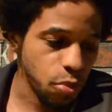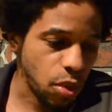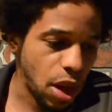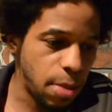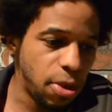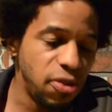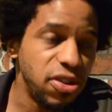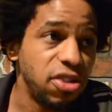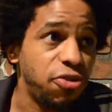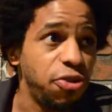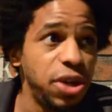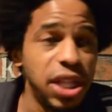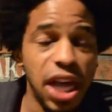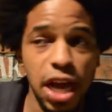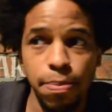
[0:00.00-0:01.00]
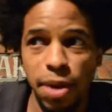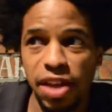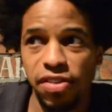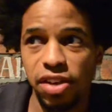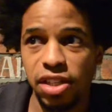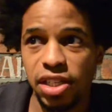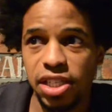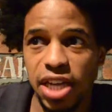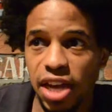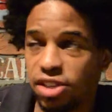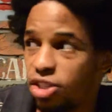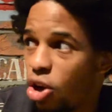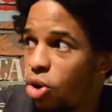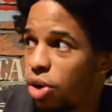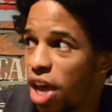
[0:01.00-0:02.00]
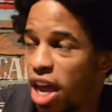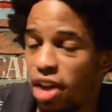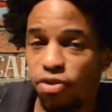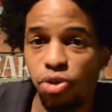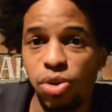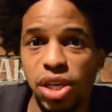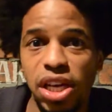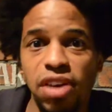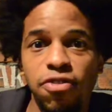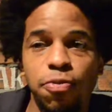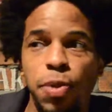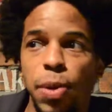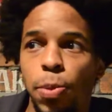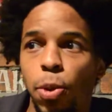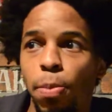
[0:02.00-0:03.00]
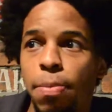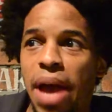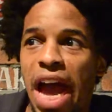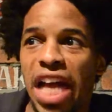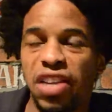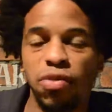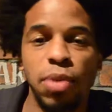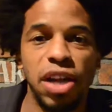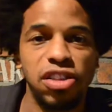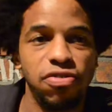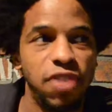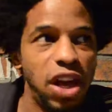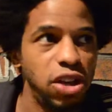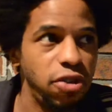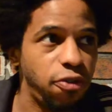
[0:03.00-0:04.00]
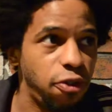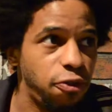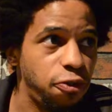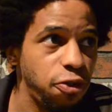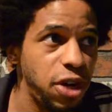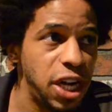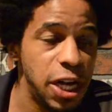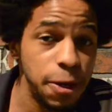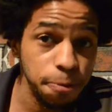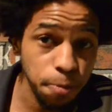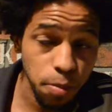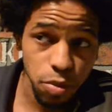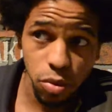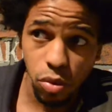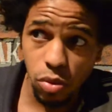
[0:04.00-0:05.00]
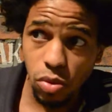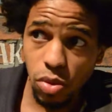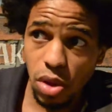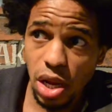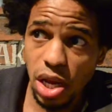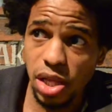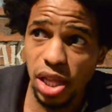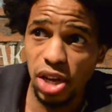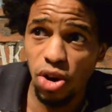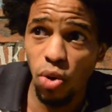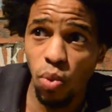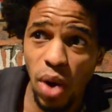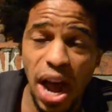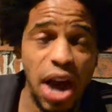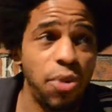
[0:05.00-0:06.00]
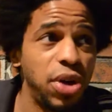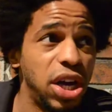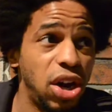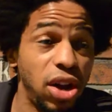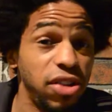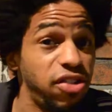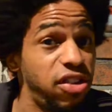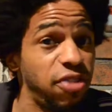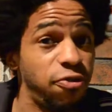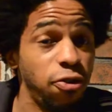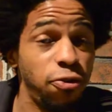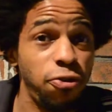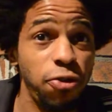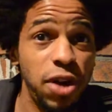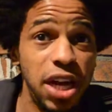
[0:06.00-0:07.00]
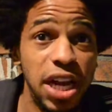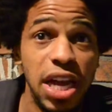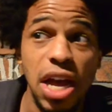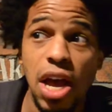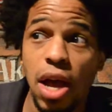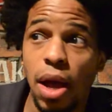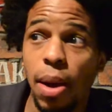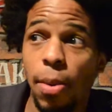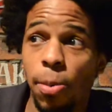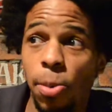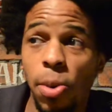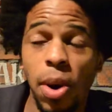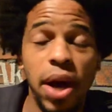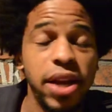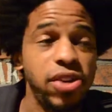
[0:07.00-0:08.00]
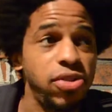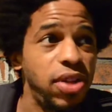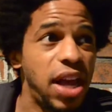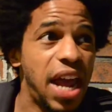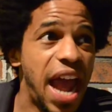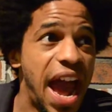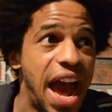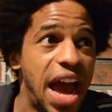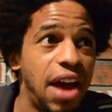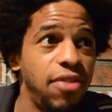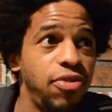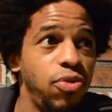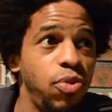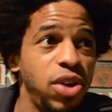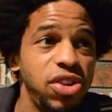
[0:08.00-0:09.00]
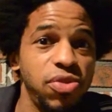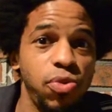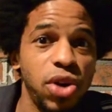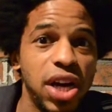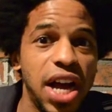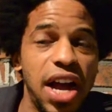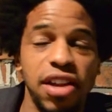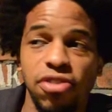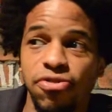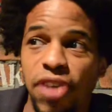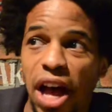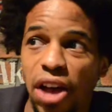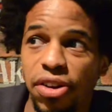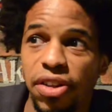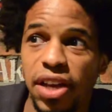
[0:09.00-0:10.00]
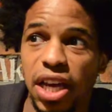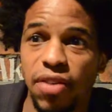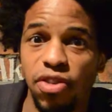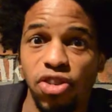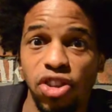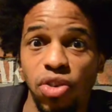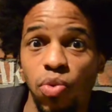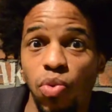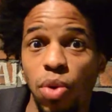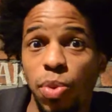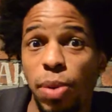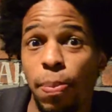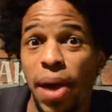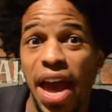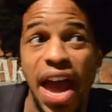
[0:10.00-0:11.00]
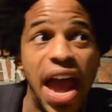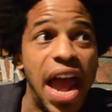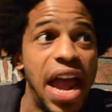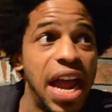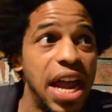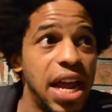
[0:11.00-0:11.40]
And moving the free line basically says, okay, if you give people mass amounts of value for free, and they go, wow, we got all this stuff for free, what do they have, what kind of value do they give us when we pay?